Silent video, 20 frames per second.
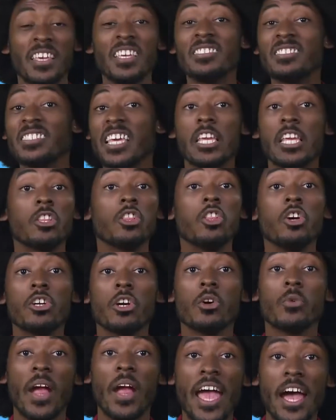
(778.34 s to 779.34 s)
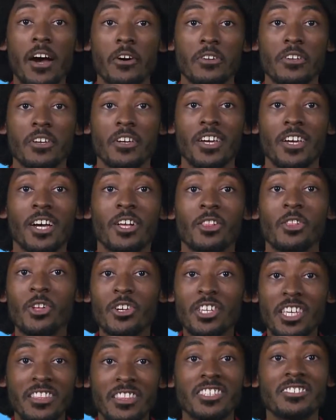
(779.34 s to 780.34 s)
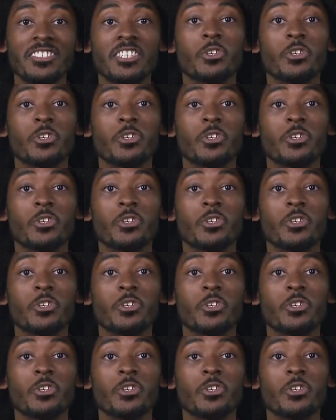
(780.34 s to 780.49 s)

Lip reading: He's saying, look around. Look at this